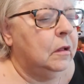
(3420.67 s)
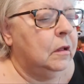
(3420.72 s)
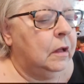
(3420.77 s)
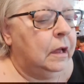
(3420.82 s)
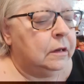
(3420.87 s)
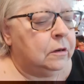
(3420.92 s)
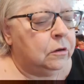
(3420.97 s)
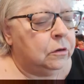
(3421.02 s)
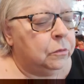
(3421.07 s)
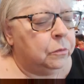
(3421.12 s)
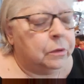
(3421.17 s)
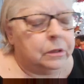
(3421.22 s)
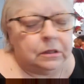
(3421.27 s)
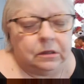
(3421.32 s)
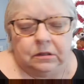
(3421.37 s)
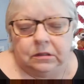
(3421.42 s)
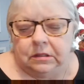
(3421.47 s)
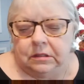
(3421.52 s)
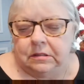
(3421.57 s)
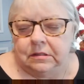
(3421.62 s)
I don't know
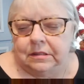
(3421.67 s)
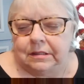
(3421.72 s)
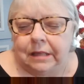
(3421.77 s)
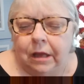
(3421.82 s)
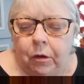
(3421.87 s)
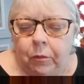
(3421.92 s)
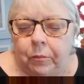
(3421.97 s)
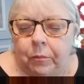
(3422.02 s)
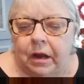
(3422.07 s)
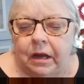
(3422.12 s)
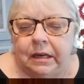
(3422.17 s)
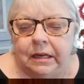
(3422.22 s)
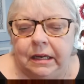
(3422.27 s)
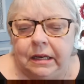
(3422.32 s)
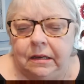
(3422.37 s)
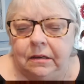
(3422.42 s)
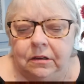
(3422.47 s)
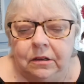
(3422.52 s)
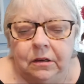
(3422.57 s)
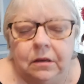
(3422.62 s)
what didn't sell,
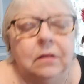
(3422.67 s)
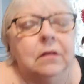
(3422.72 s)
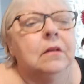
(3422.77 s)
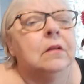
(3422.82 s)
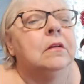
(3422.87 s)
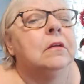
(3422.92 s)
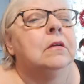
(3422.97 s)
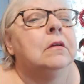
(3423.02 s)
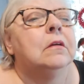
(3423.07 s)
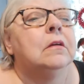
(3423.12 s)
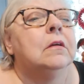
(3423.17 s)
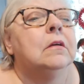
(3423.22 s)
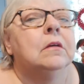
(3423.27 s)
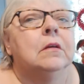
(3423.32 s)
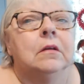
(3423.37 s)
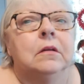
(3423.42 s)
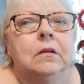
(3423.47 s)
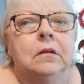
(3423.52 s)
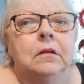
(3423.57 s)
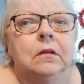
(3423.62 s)
Ronnie. Uh, Ready Curly
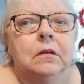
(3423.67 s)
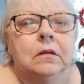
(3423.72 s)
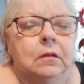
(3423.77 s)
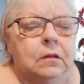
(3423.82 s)
Tap's